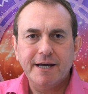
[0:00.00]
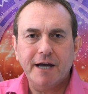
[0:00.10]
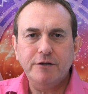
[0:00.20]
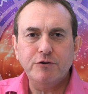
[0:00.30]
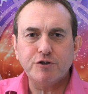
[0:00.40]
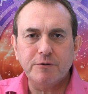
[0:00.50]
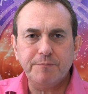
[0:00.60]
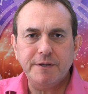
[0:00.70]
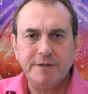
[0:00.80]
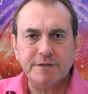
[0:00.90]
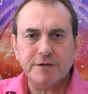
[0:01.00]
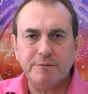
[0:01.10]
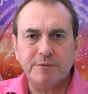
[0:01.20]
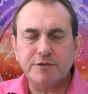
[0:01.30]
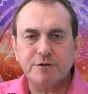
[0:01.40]
and you should be
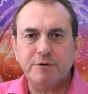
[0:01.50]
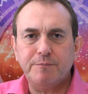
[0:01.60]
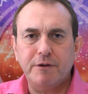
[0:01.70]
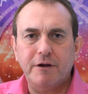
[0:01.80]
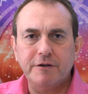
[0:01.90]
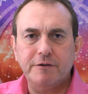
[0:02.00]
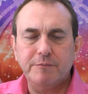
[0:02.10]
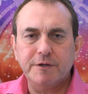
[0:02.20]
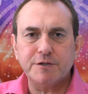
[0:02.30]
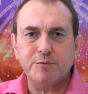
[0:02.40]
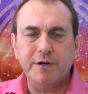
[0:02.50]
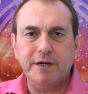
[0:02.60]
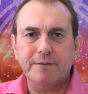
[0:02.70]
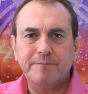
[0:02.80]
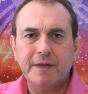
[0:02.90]
determined to apply them this
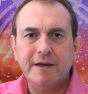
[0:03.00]
week.